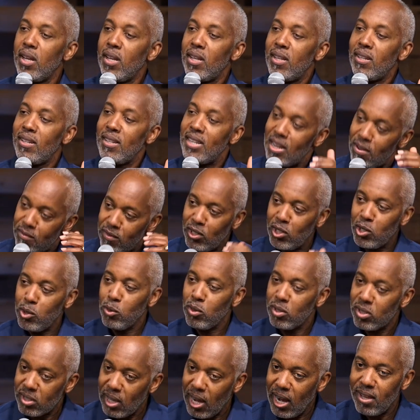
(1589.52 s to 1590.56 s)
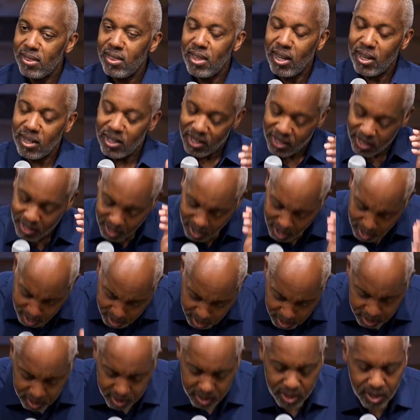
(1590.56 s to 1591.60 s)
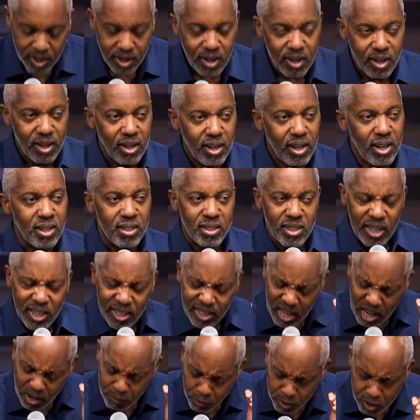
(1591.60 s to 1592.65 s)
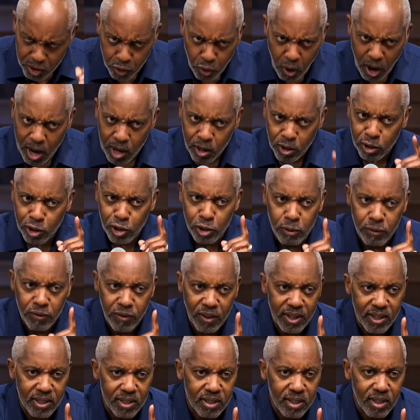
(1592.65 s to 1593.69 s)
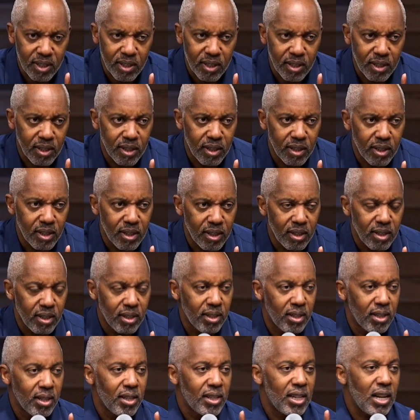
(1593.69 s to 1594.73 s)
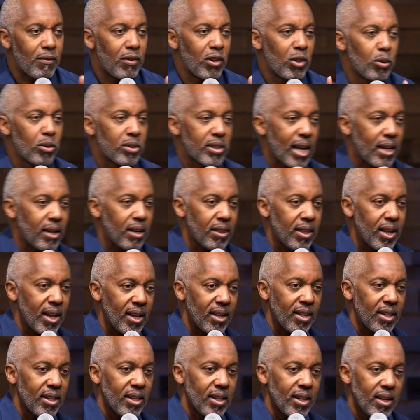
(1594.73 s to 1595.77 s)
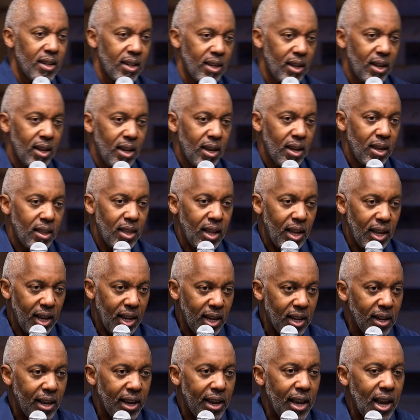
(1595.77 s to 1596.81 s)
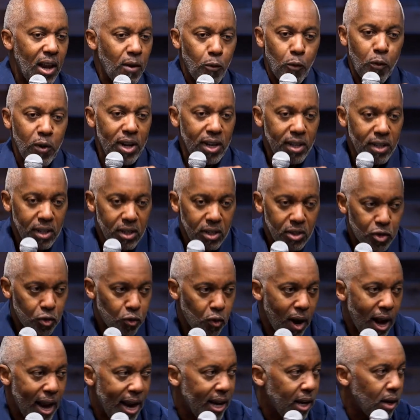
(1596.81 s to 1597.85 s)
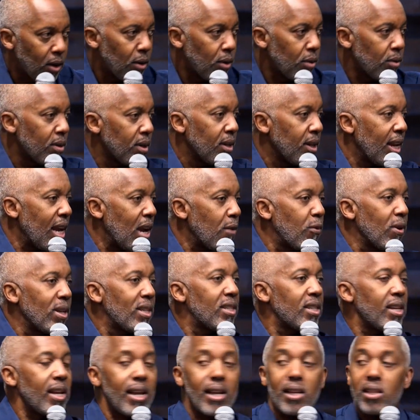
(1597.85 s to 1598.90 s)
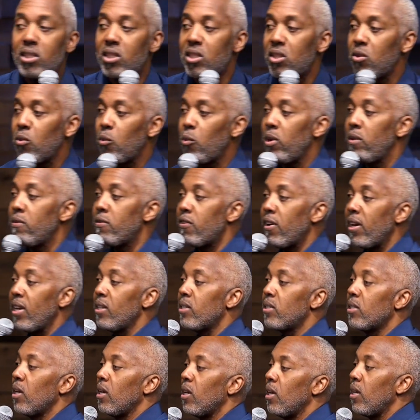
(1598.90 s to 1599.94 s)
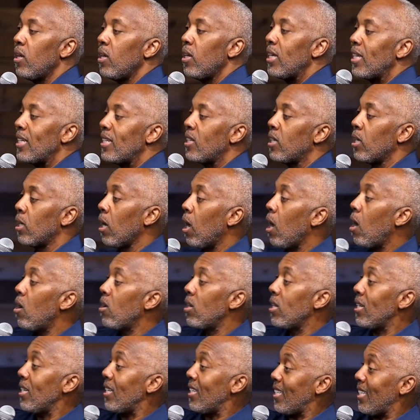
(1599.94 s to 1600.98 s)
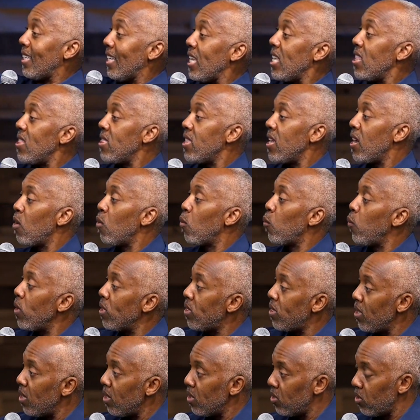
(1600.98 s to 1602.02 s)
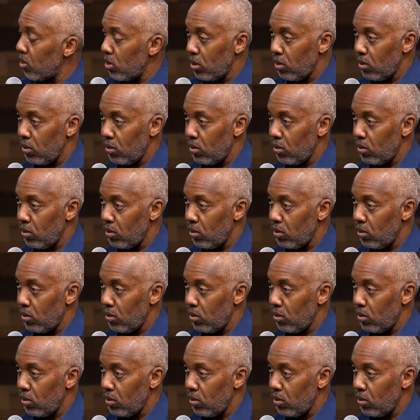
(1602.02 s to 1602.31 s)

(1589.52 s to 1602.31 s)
Never lose sight that God is in every trial you face. Never lose sight of that. That in every trial, every test we face, God is in there with us.